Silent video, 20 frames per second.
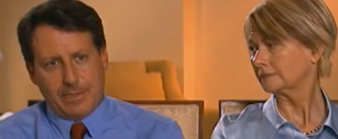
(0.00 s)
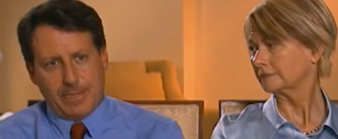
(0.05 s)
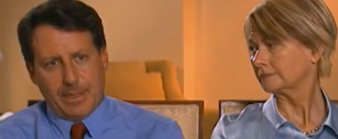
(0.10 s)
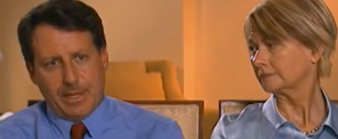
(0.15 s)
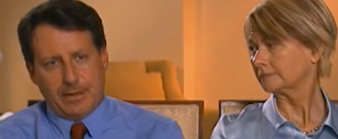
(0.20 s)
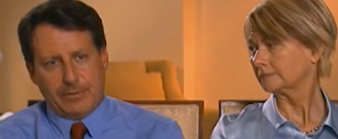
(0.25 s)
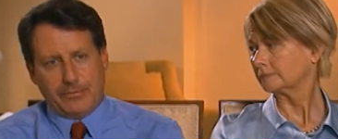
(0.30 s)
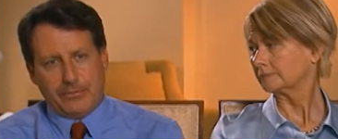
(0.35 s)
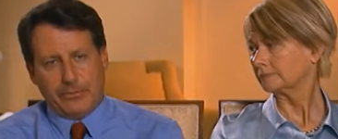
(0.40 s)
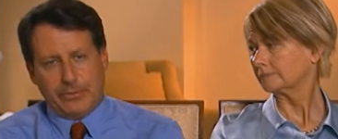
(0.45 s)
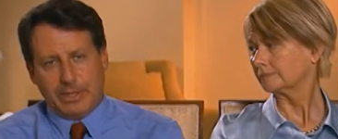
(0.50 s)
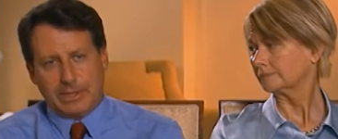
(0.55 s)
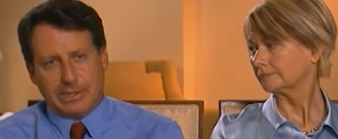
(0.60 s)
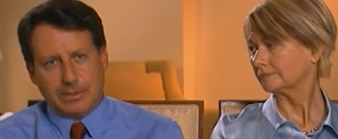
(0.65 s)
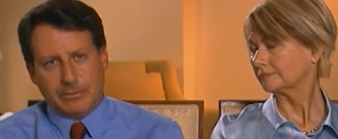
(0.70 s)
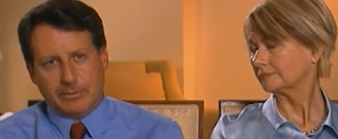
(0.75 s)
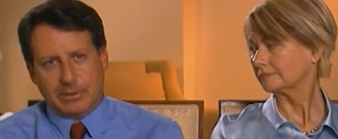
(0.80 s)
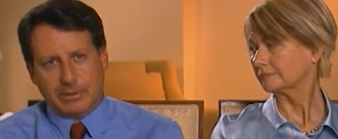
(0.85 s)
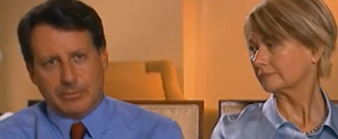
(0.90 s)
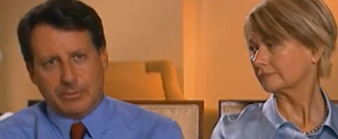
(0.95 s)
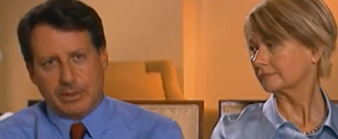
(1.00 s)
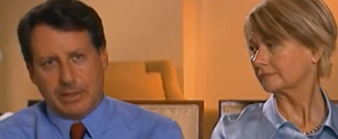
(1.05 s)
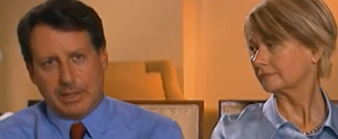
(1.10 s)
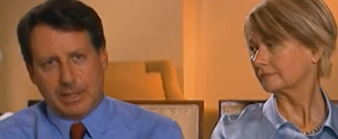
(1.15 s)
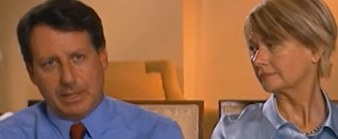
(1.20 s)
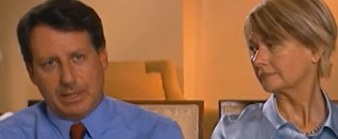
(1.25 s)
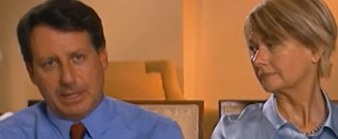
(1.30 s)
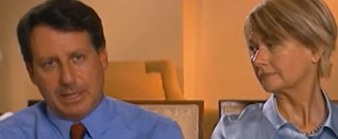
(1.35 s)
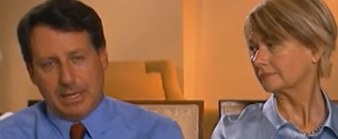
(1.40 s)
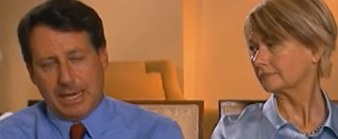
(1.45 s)
Speaker 1: and for us it was
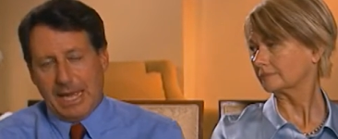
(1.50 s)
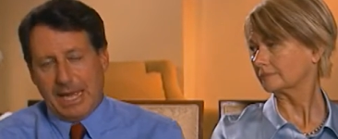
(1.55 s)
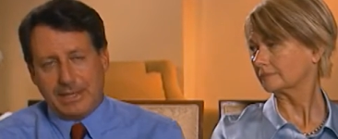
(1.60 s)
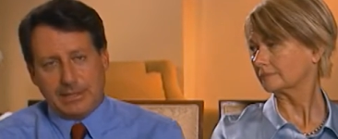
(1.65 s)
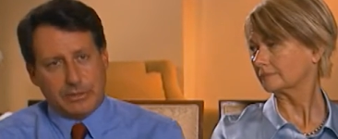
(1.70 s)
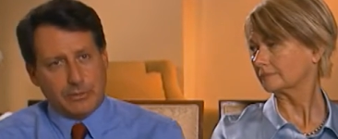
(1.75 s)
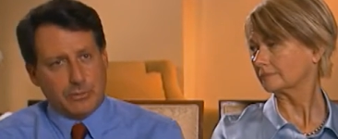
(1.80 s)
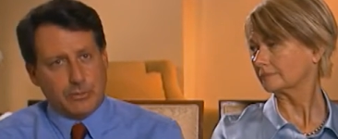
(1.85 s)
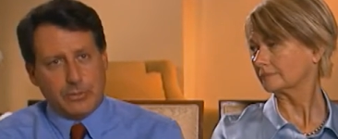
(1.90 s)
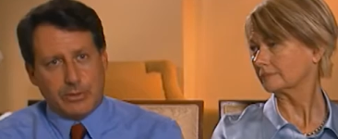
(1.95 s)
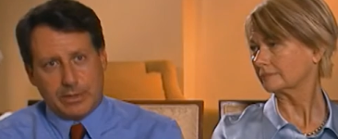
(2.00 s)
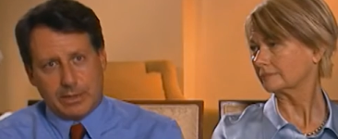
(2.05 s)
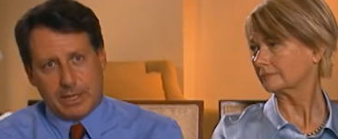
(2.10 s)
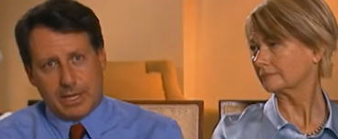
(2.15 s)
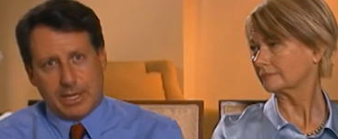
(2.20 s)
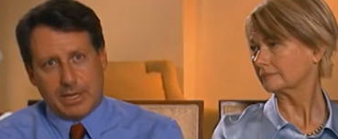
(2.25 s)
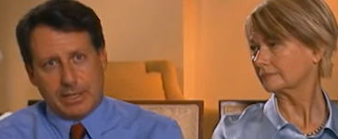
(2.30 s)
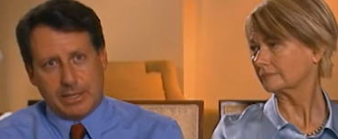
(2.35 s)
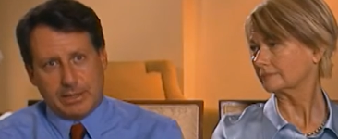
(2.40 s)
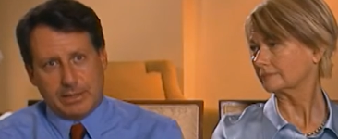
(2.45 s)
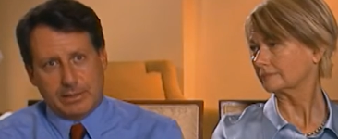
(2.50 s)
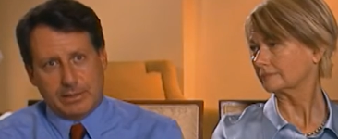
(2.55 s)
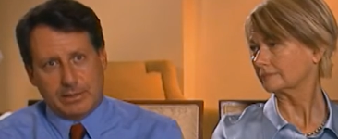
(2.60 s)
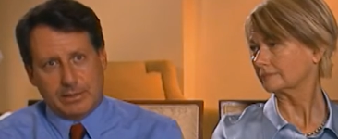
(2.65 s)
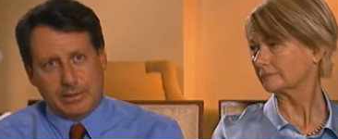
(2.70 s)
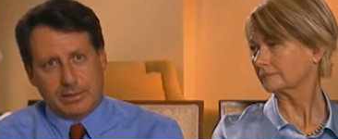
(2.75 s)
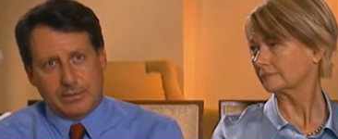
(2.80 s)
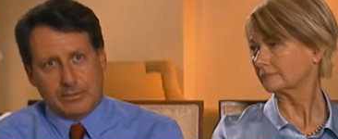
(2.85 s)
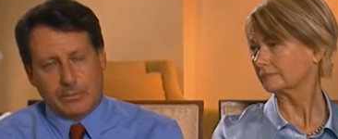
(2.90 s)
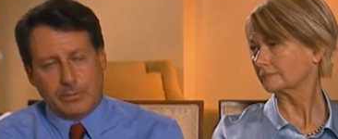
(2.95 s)
really it had to work on
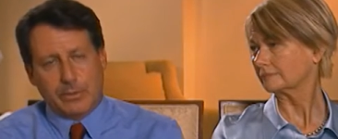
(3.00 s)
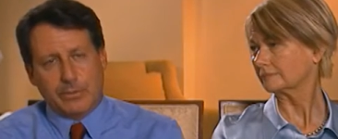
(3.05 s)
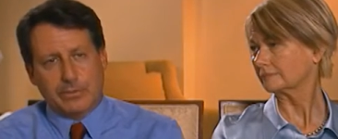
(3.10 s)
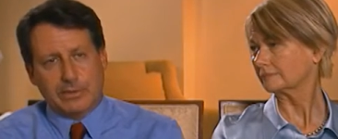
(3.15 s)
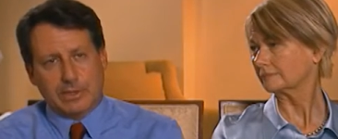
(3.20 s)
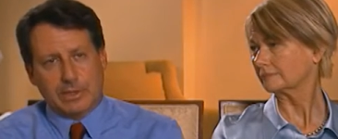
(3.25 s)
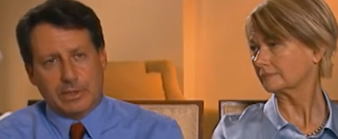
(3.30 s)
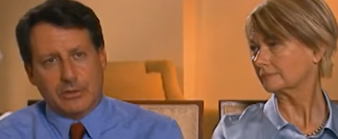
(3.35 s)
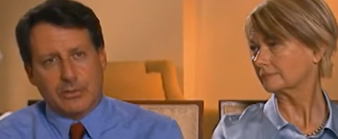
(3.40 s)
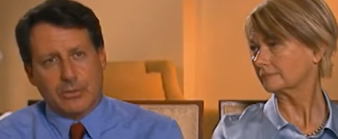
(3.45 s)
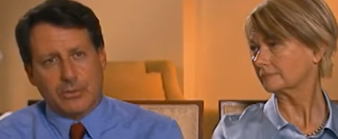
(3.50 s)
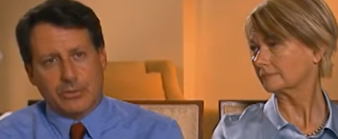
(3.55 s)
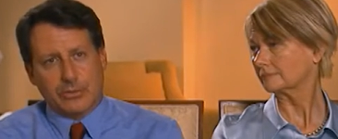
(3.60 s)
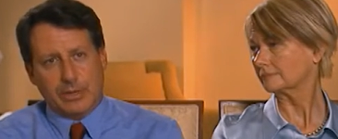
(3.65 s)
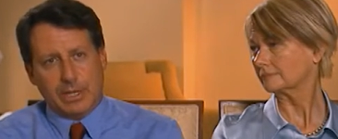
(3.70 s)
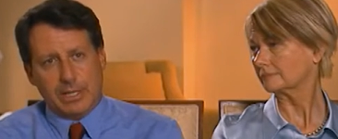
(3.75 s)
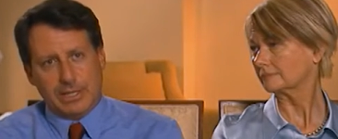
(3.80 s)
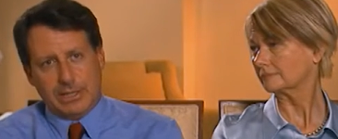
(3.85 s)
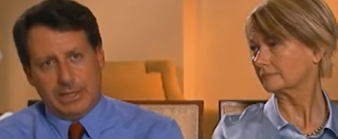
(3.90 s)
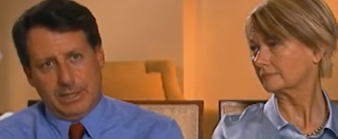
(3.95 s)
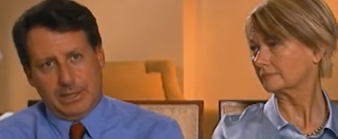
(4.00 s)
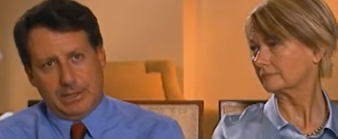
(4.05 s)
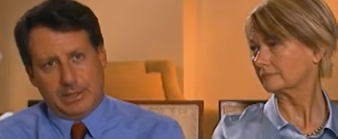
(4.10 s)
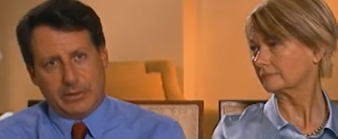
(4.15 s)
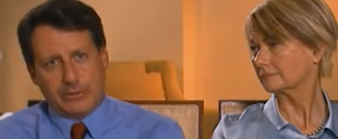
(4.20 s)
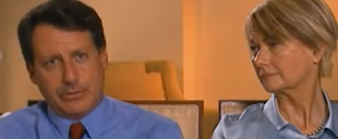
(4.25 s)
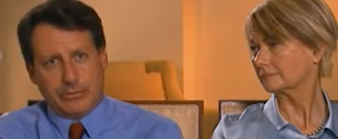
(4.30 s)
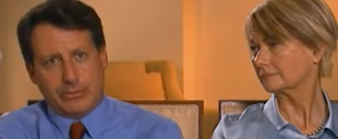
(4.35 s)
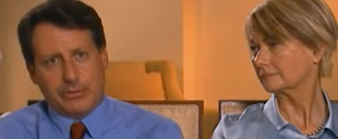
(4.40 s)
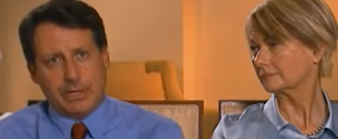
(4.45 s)
what was the core idea, and the
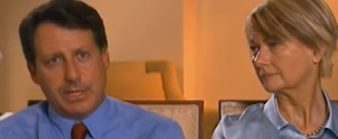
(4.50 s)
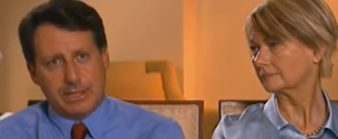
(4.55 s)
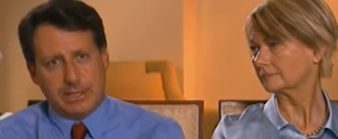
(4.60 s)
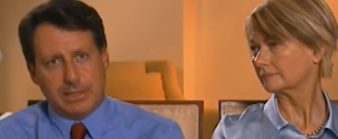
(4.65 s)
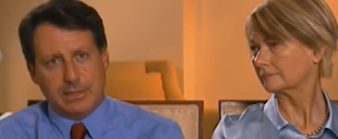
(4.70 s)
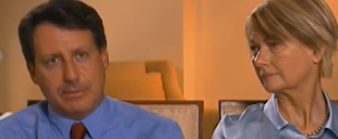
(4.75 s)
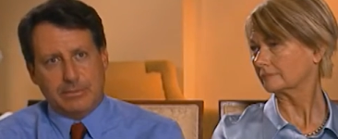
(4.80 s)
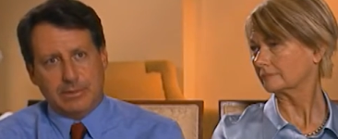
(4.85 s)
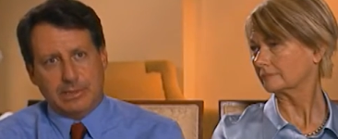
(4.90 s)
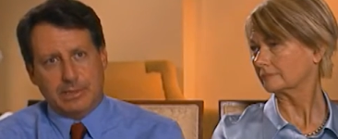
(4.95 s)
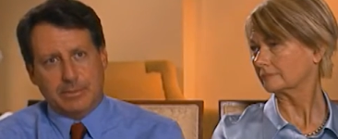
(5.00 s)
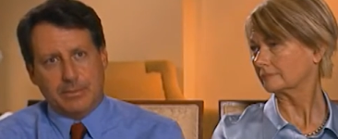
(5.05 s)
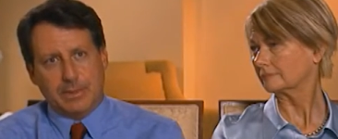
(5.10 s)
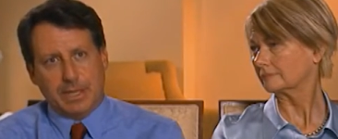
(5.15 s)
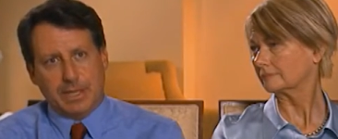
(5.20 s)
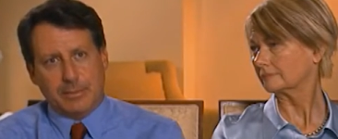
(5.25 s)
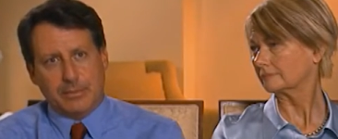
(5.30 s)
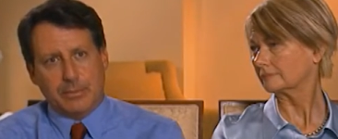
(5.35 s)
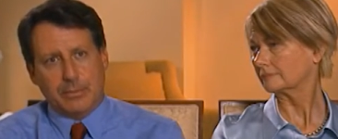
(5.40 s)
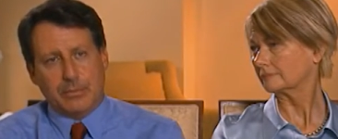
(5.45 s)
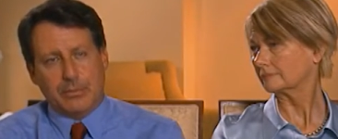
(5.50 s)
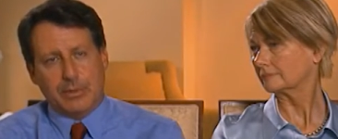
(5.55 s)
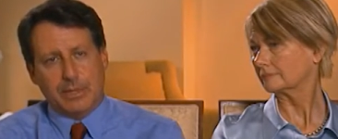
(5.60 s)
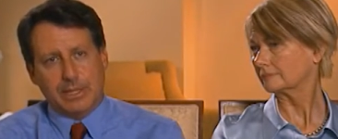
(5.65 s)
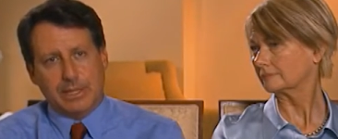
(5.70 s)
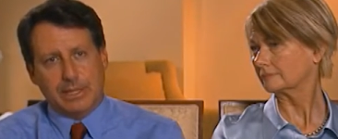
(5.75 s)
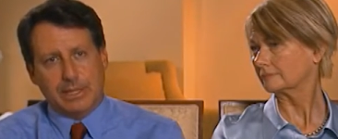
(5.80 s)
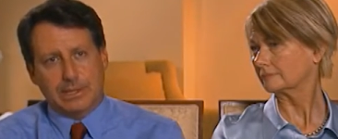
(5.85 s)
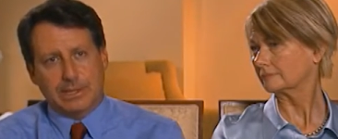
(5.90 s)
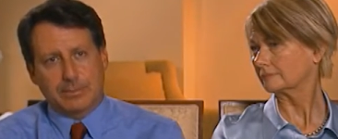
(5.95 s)
core idea was about a boy
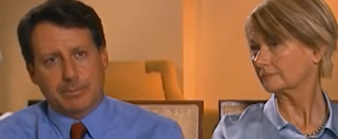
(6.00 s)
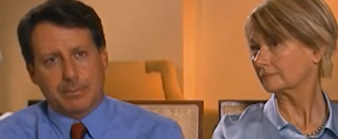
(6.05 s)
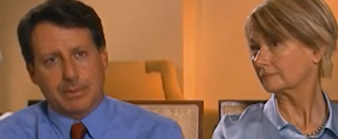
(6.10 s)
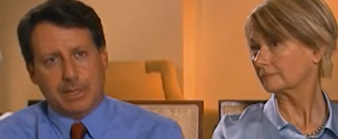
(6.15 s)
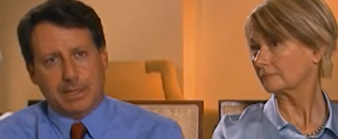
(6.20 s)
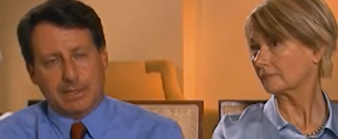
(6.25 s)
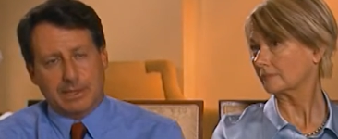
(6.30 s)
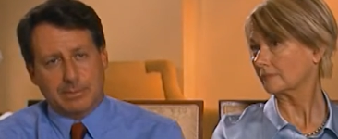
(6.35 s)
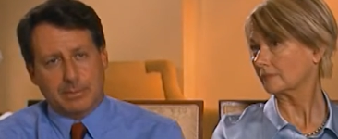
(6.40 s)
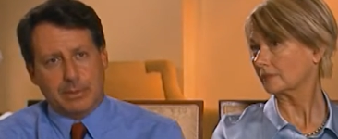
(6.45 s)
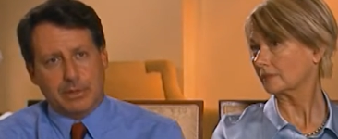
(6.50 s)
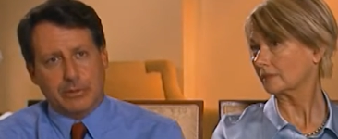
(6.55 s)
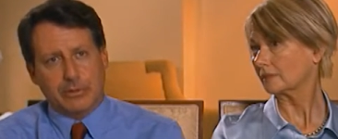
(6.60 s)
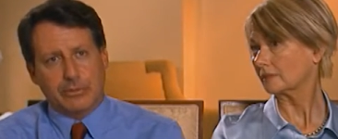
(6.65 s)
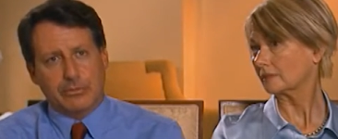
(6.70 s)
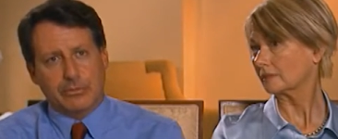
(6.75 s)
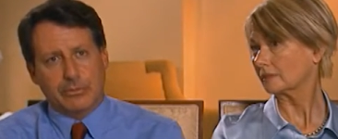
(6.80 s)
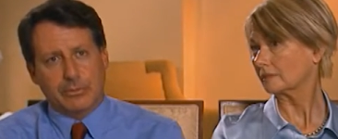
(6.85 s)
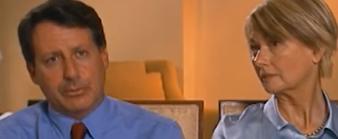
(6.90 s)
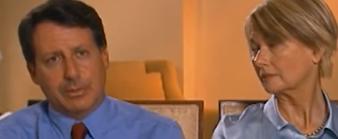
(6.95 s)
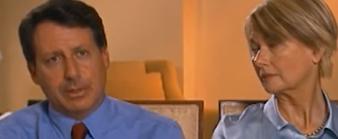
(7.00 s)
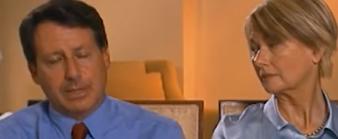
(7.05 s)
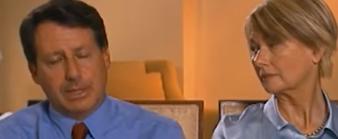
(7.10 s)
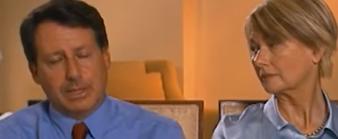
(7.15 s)
and his and his peer group,